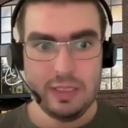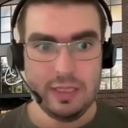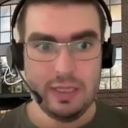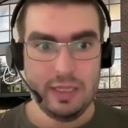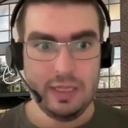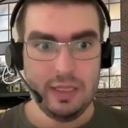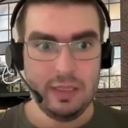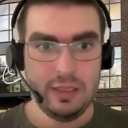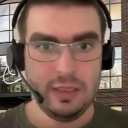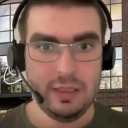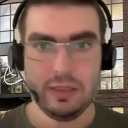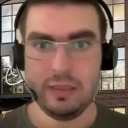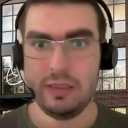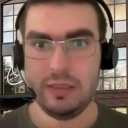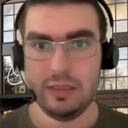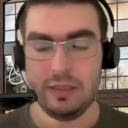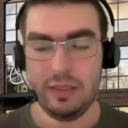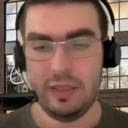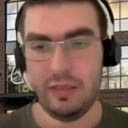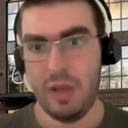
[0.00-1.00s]
And
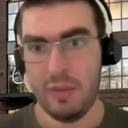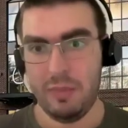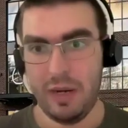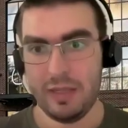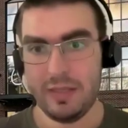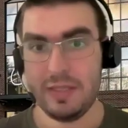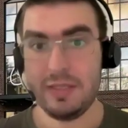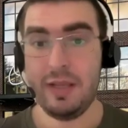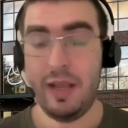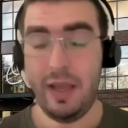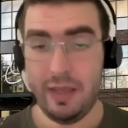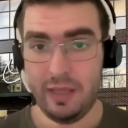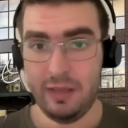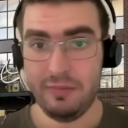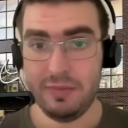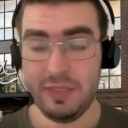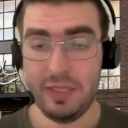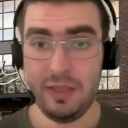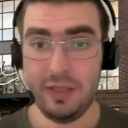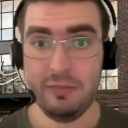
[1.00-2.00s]
in my practice, I
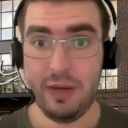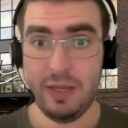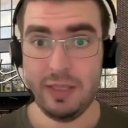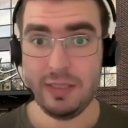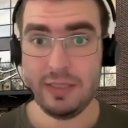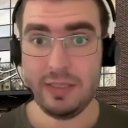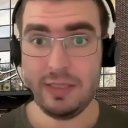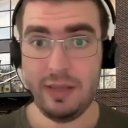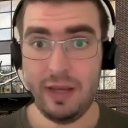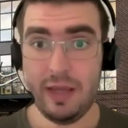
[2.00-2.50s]
have seen it once.